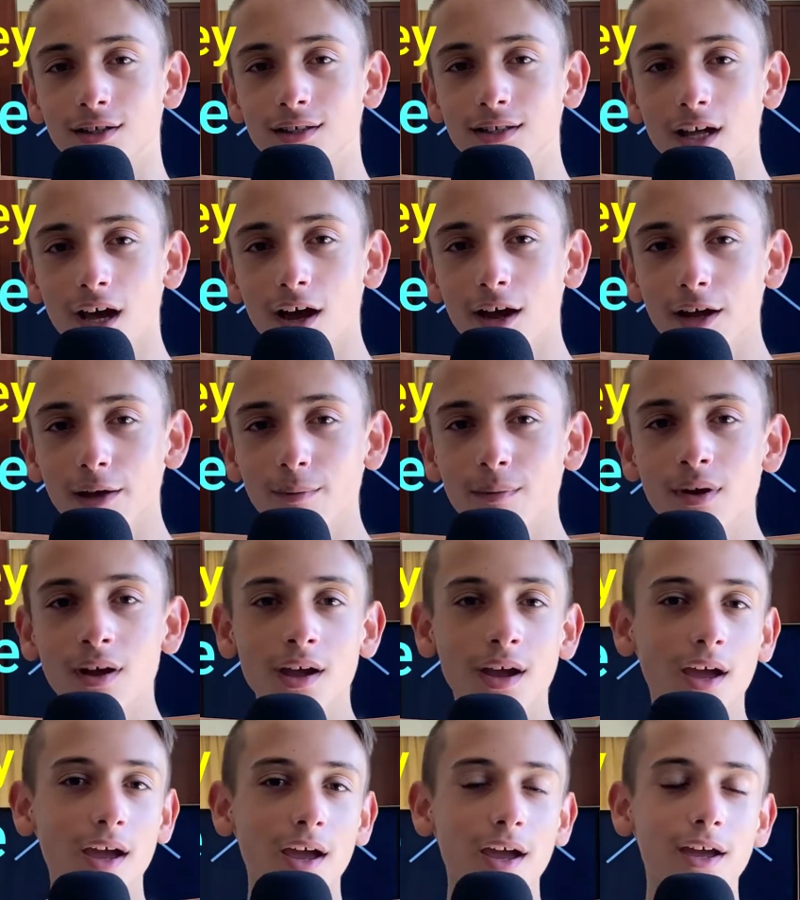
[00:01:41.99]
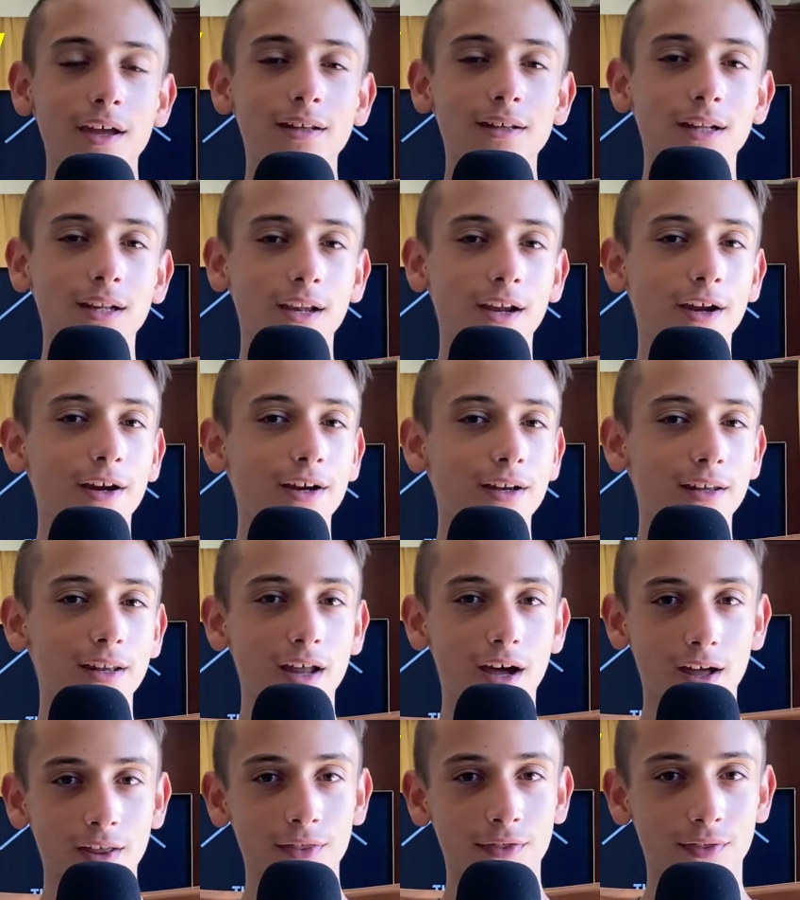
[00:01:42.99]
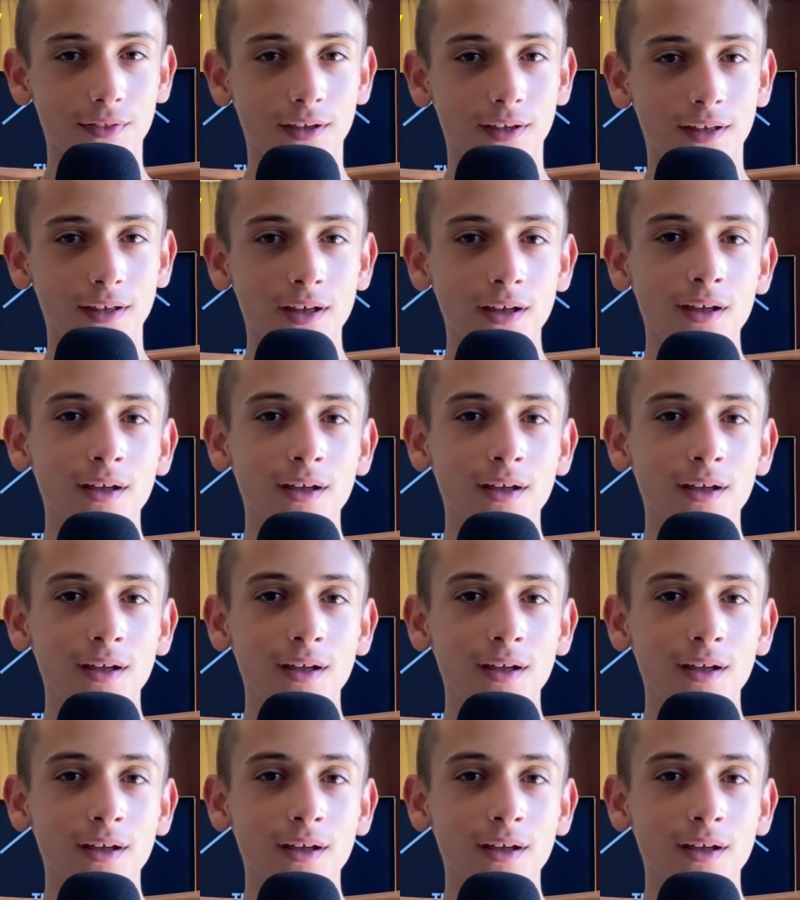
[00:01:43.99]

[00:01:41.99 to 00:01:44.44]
time and learned nothing